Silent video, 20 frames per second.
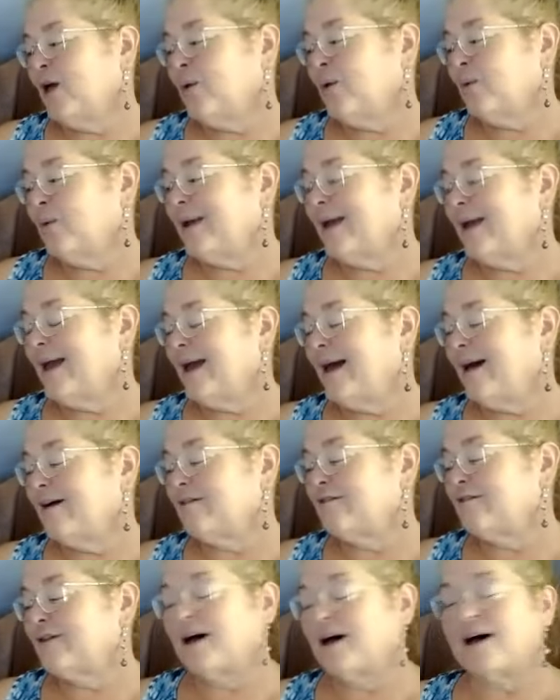We
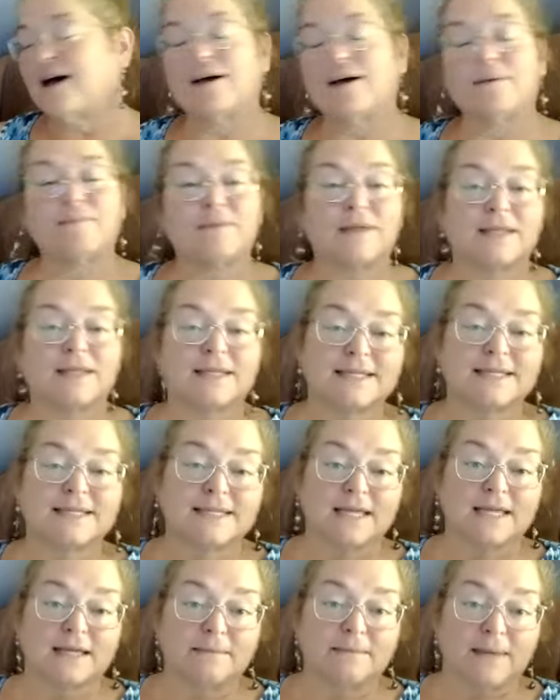have the
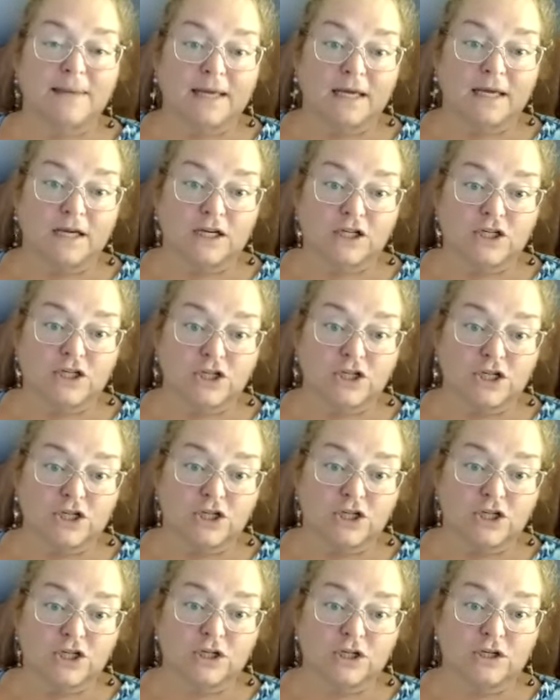Sun make a
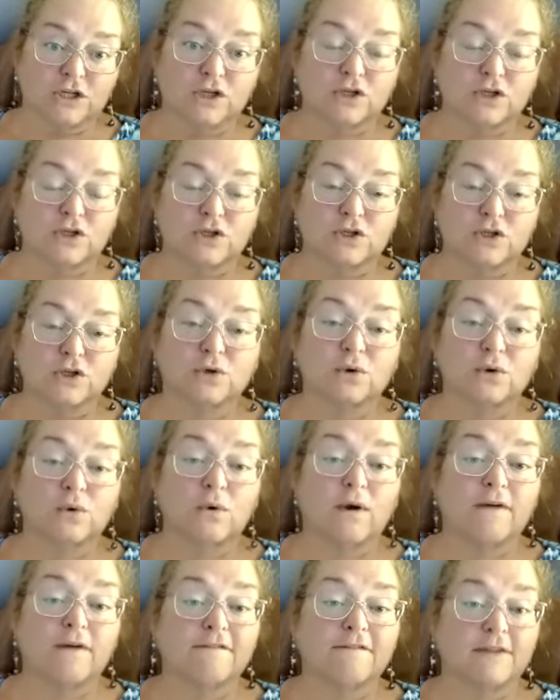conjunction
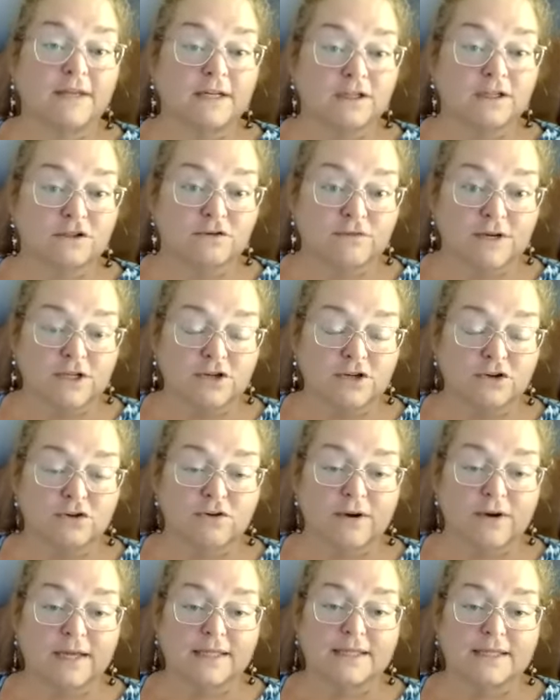to Venus
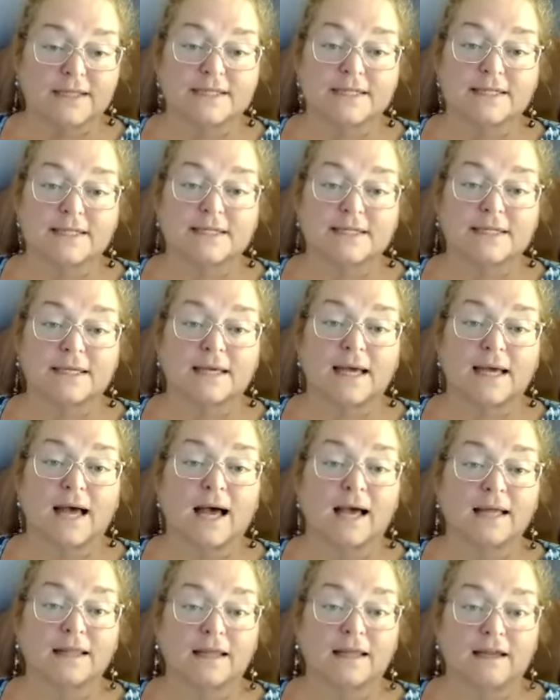retrograde. This is the
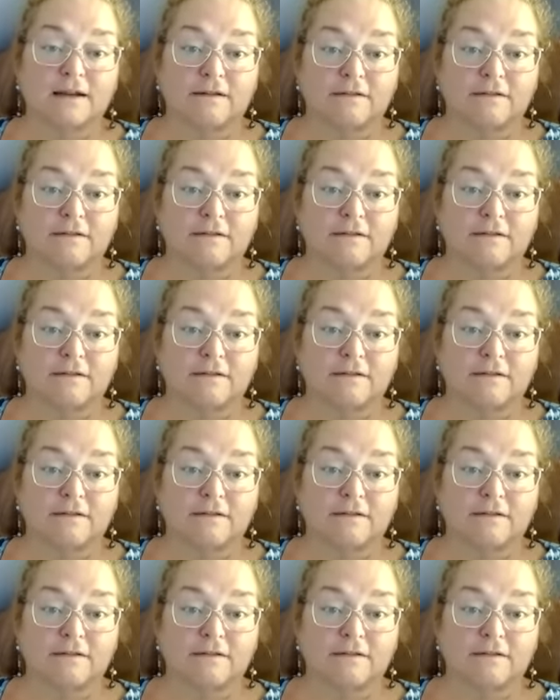highlight